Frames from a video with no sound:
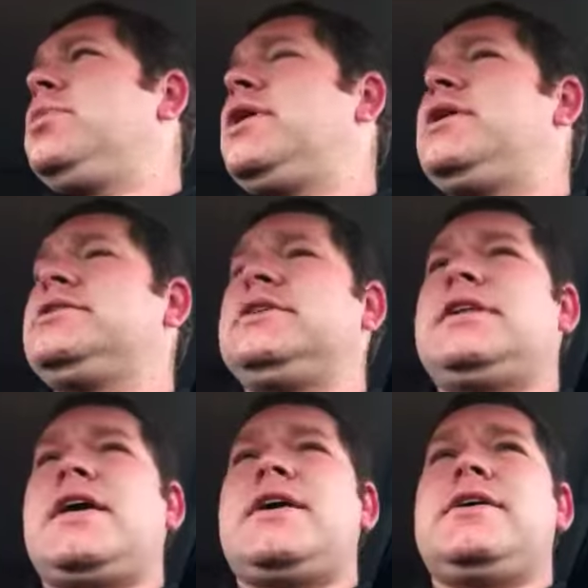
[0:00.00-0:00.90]
But
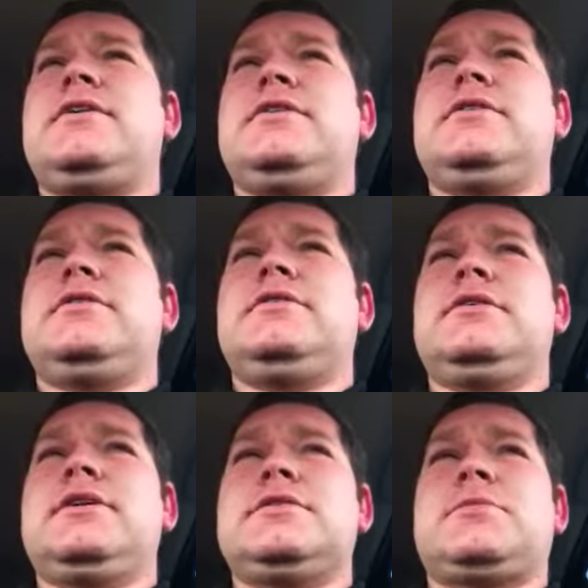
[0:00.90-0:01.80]
today
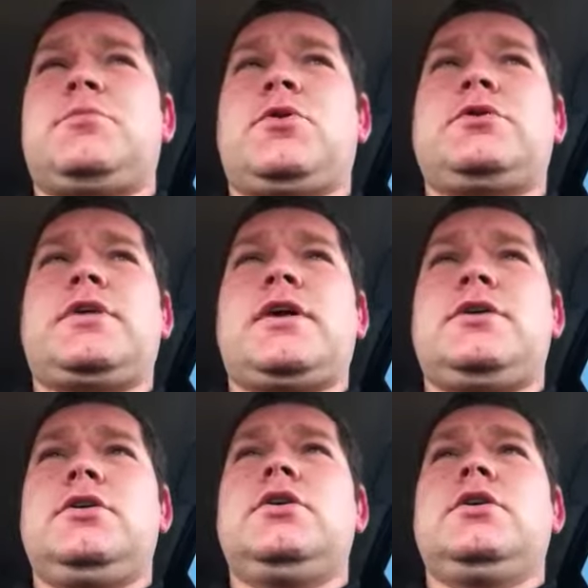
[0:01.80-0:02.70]
is my
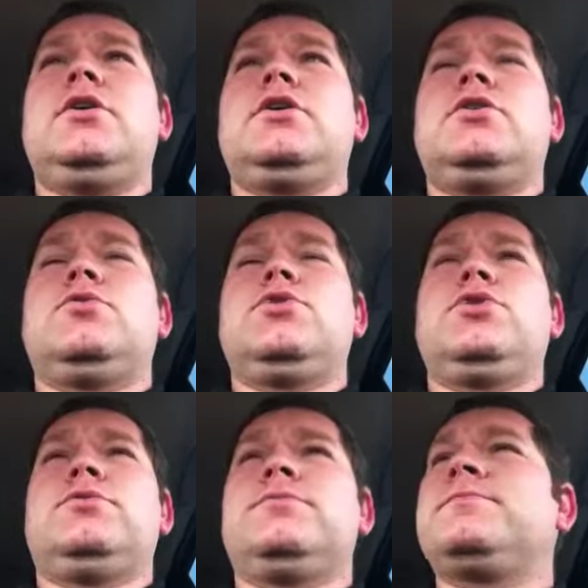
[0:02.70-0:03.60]
birthday.
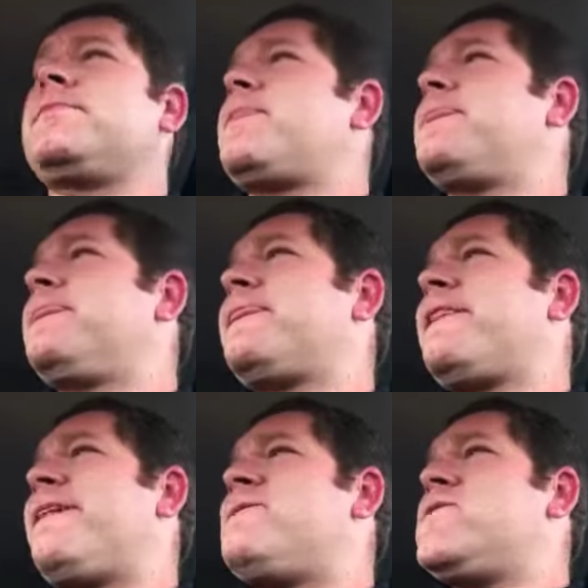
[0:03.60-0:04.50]
Woohoo.
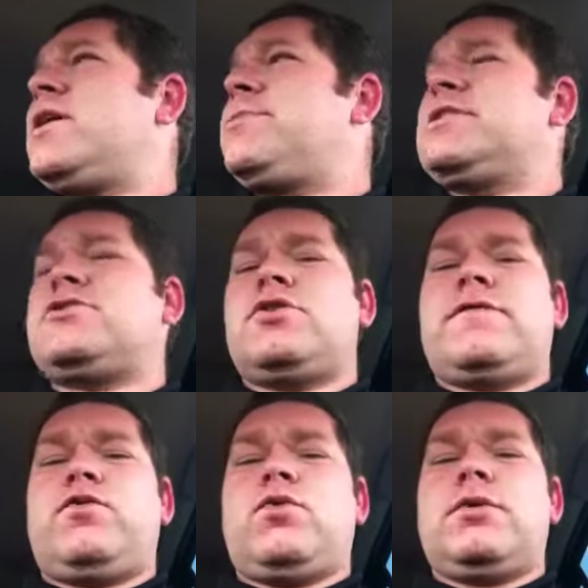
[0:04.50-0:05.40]
I mean, it's
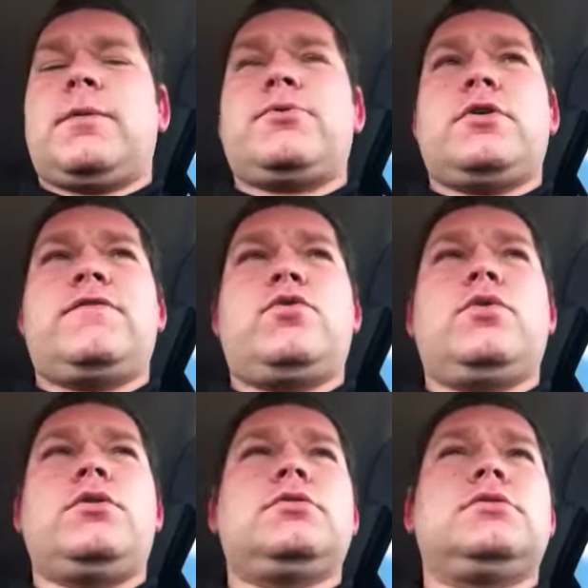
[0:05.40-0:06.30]
34. I'm
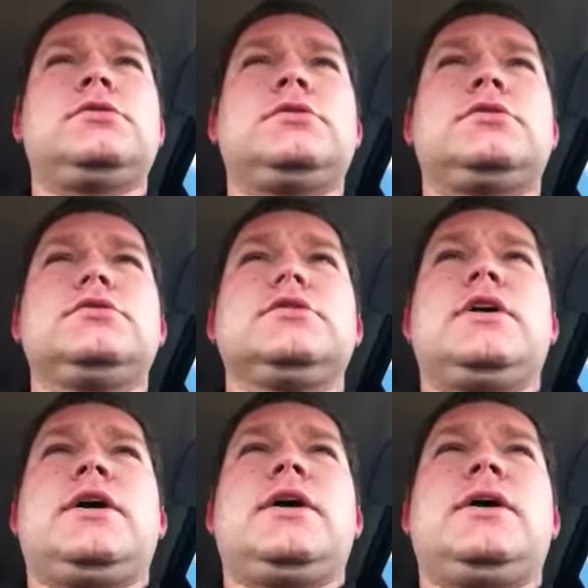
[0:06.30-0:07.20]
34.
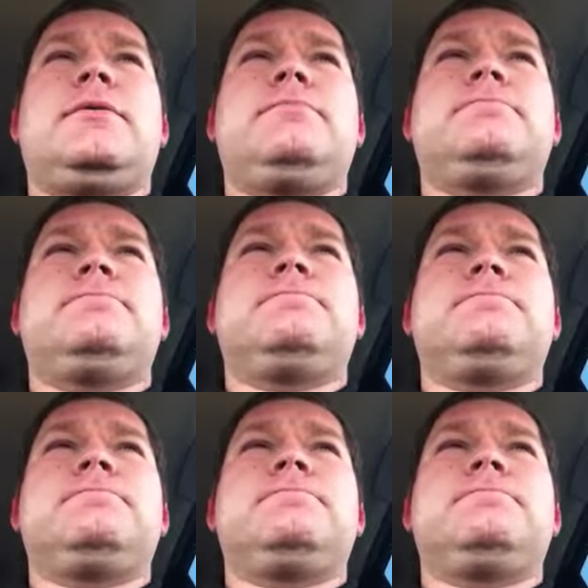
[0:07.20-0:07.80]
And